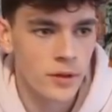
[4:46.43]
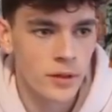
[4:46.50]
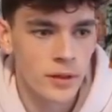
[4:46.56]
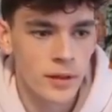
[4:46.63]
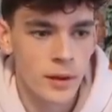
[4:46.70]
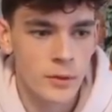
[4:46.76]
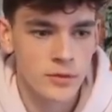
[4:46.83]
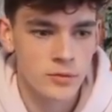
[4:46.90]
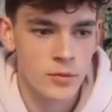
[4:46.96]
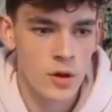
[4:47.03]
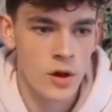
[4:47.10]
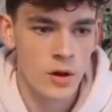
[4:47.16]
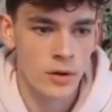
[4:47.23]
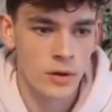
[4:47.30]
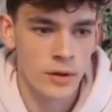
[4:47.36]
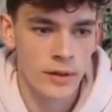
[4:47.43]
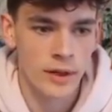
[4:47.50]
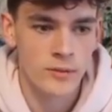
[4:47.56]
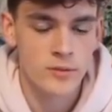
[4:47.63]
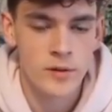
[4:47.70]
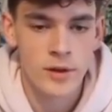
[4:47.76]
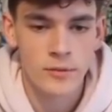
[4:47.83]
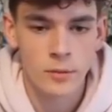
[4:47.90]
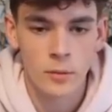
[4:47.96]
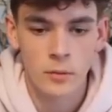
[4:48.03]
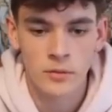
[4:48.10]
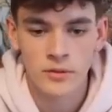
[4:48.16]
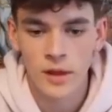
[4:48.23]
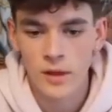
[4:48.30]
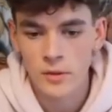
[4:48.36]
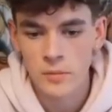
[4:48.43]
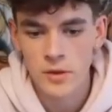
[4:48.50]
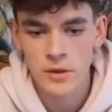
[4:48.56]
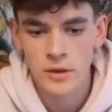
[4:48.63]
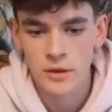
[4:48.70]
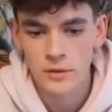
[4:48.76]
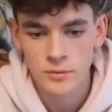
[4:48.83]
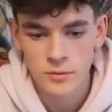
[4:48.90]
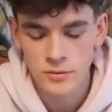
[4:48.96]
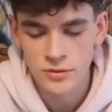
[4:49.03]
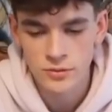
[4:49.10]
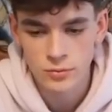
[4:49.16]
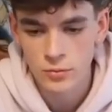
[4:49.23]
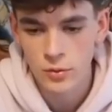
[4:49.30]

I felt that that was wrong, and that's what everyone was telling me, that it